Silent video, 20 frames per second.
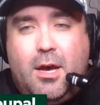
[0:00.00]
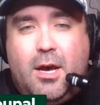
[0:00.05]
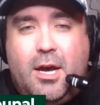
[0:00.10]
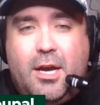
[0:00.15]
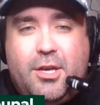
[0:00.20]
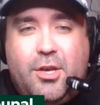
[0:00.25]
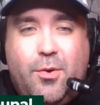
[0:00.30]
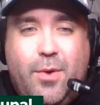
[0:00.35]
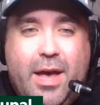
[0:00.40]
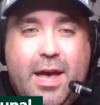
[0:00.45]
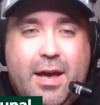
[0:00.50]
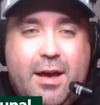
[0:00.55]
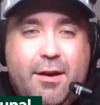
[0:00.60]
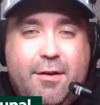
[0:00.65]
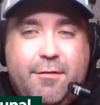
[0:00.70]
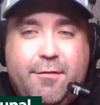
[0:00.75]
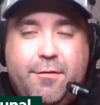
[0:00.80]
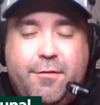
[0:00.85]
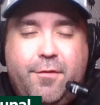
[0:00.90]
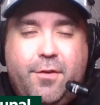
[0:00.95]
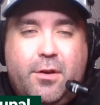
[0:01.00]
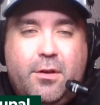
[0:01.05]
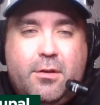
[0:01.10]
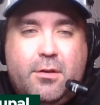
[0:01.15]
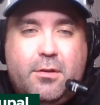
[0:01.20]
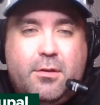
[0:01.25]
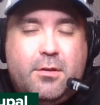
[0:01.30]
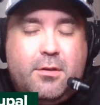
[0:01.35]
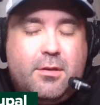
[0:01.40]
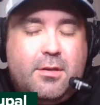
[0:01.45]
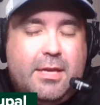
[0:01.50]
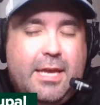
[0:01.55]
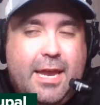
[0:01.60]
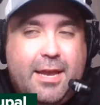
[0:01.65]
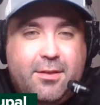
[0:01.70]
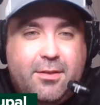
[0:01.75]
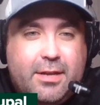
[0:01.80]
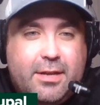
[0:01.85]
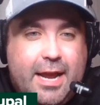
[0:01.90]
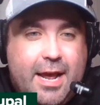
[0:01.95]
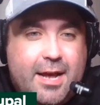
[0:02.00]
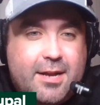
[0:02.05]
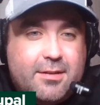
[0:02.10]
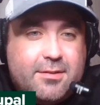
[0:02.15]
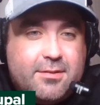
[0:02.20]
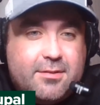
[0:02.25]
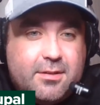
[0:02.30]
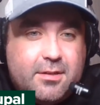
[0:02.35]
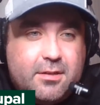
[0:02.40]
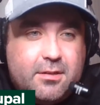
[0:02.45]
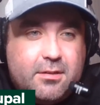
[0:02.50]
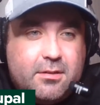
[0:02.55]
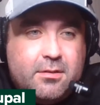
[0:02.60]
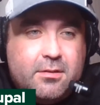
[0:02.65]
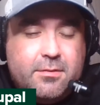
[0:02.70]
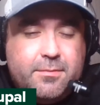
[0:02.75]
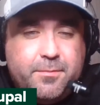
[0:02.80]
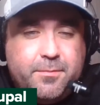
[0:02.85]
uh, you have Calen Addison